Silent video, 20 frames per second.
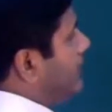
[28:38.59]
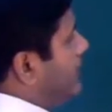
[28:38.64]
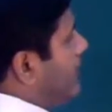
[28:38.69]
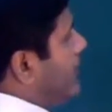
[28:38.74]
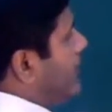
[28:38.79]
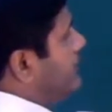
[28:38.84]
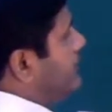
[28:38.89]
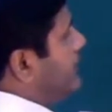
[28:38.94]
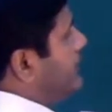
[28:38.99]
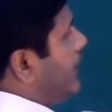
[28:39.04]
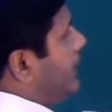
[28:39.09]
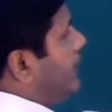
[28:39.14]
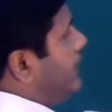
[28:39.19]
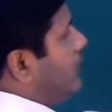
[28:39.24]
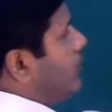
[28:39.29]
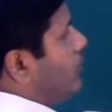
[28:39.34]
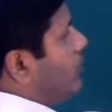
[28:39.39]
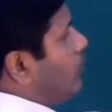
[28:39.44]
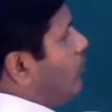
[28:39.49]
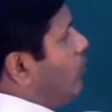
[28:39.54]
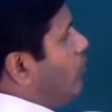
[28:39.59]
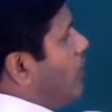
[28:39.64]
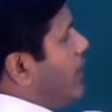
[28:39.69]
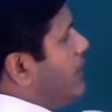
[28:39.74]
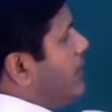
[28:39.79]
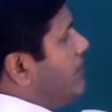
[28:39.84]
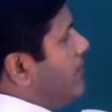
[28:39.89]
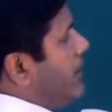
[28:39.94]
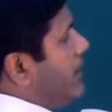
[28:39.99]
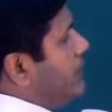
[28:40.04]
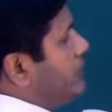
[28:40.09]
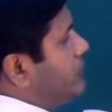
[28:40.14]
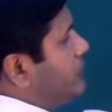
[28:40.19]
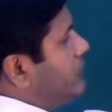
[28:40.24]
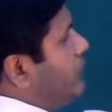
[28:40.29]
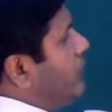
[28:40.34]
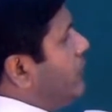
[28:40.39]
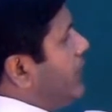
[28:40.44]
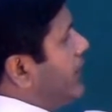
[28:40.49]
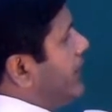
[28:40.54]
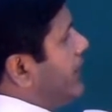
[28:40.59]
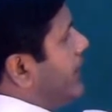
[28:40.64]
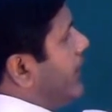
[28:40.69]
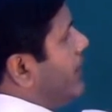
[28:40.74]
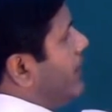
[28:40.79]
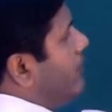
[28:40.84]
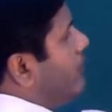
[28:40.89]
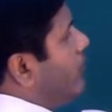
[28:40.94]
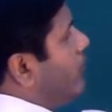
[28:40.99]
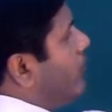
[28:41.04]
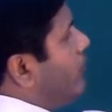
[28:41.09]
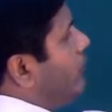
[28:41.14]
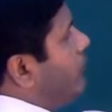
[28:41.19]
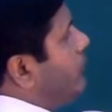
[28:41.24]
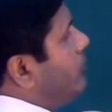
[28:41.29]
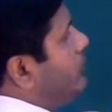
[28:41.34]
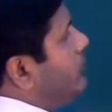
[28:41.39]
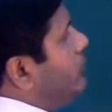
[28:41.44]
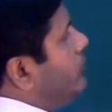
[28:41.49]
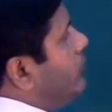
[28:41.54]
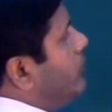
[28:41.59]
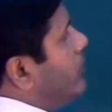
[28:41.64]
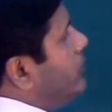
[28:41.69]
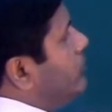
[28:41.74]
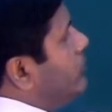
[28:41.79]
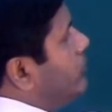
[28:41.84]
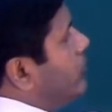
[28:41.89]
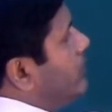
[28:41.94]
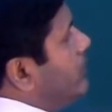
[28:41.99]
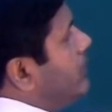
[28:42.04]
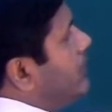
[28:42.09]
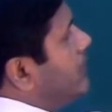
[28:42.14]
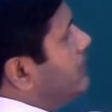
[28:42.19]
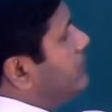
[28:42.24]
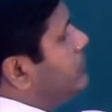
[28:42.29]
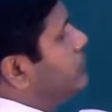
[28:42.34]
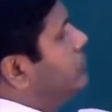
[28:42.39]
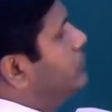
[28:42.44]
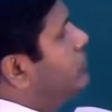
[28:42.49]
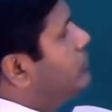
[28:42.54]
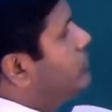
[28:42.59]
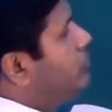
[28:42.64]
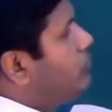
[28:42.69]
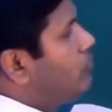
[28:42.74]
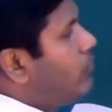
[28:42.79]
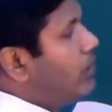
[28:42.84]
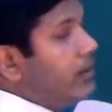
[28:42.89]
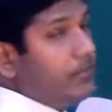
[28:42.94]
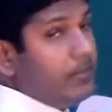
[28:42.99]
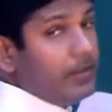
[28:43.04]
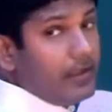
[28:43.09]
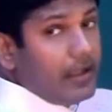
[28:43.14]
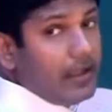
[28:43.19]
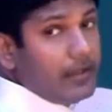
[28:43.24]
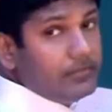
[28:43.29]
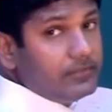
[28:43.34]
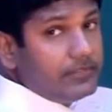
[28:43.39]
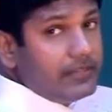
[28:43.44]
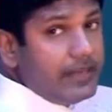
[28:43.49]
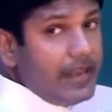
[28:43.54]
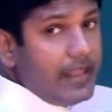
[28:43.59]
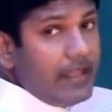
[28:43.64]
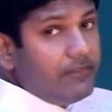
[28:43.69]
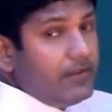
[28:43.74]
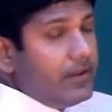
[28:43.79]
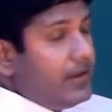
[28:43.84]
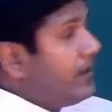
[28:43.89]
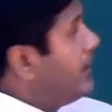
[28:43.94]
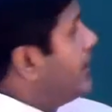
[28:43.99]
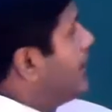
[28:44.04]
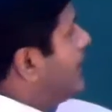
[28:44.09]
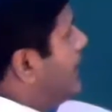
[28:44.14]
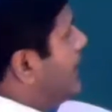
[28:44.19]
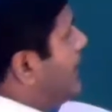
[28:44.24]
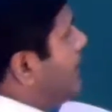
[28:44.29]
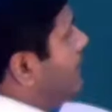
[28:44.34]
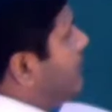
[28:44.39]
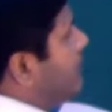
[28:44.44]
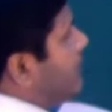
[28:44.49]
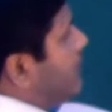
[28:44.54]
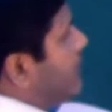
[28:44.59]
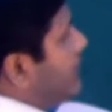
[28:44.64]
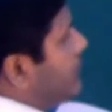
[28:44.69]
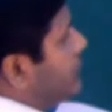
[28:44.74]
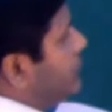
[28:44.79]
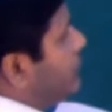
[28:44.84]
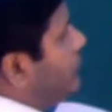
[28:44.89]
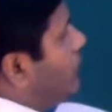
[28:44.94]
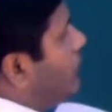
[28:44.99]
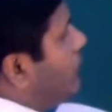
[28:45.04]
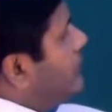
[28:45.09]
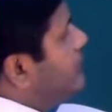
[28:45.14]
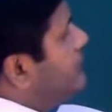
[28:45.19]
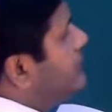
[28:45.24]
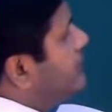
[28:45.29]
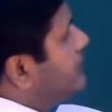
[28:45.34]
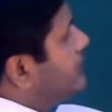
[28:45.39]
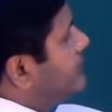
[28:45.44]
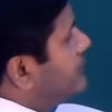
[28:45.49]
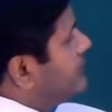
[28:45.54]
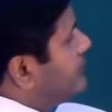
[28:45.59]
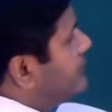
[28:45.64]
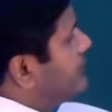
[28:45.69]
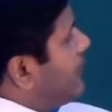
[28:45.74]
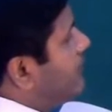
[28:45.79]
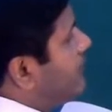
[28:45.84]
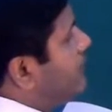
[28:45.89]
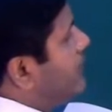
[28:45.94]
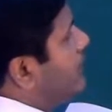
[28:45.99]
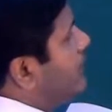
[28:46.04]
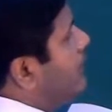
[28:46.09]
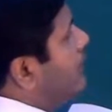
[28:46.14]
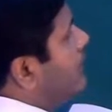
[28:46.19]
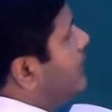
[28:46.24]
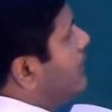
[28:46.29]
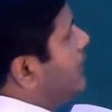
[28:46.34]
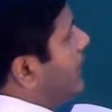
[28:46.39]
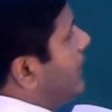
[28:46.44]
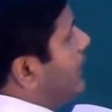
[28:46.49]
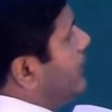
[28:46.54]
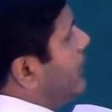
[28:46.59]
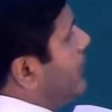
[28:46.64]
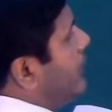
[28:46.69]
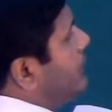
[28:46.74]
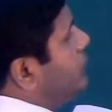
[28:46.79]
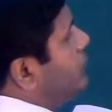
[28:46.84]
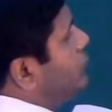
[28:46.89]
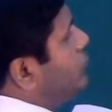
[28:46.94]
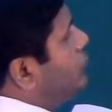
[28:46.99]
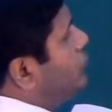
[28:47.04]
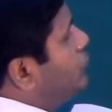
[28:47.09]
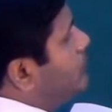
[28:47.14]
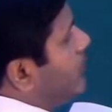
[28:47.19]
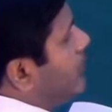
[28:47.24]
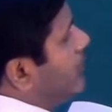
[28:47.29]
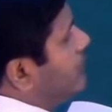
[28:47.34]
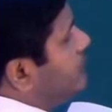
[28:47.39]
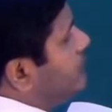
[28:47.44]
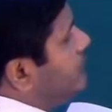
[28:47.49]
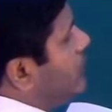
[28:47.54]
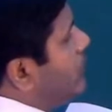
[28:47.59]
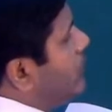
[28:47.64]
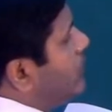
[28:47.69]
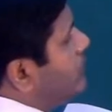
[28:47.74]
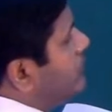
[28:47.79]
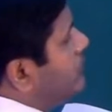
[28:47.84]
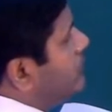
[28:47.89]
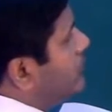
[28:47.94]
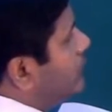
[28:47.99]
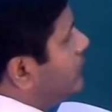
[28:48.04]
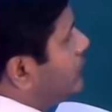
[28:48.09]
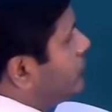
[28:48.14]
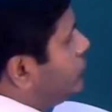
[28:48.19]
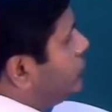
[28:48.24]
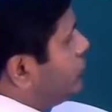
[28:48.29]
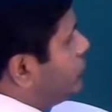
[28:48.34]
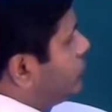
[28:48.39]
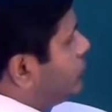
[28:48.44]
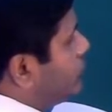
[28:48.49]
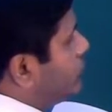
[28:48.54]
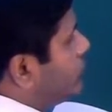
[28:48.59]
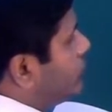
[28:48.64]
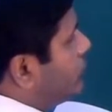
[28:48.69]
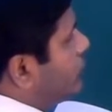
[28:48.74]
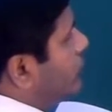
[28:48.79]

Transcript: Minus that. 1 minus 4, I can't. Borrow from 3. 3 becomes 2. 1 becomes 11. 11 minus 4 is 7. And then 2 minus 0 is 2.